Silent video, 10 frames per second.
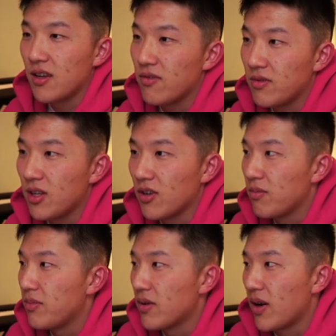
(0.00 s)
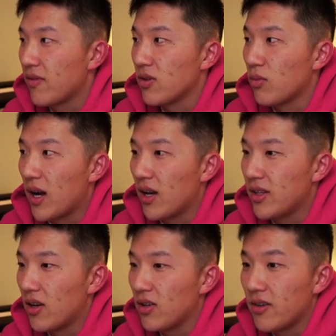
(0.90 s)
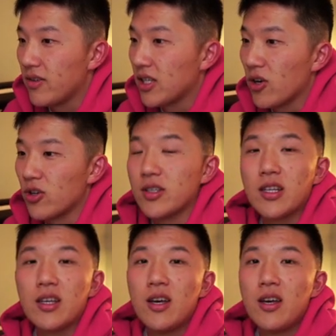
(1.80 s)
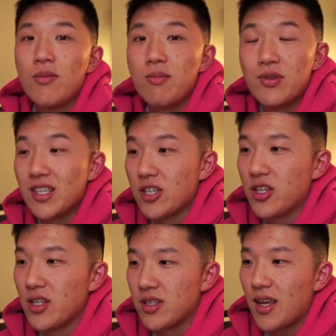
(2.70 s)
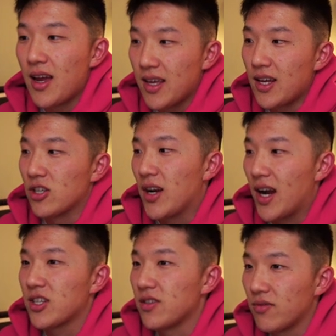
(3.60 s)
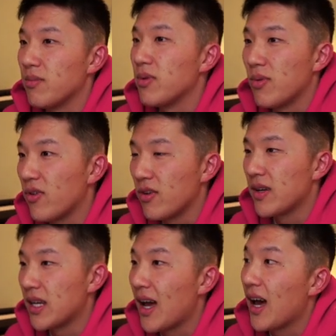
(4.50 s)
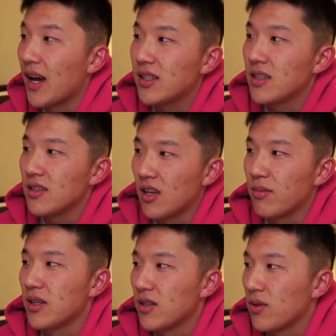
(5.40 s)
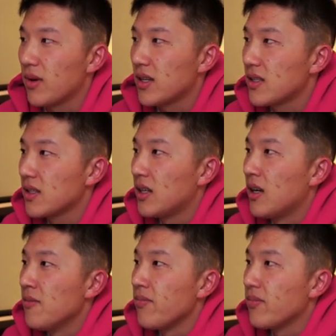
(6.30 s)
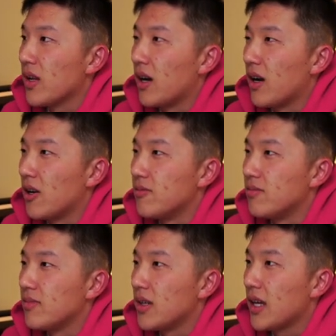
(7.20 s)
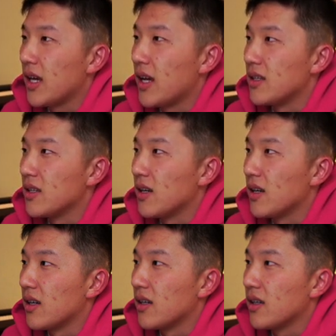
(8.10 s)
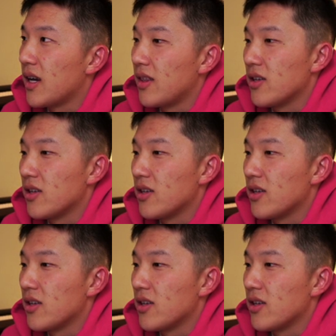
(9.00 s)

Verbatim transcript: they've you know been around for a while now. A lot of like early musicians get gain traction from performing at South by Southwest. Um, and uh, and